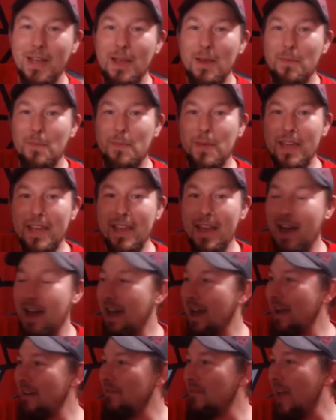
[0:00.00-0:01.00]

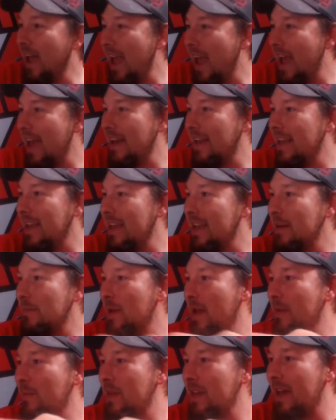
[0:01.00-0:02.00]
beehive, and in
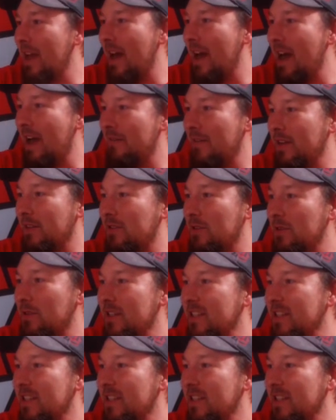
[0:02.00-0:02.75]
my beehive, as you can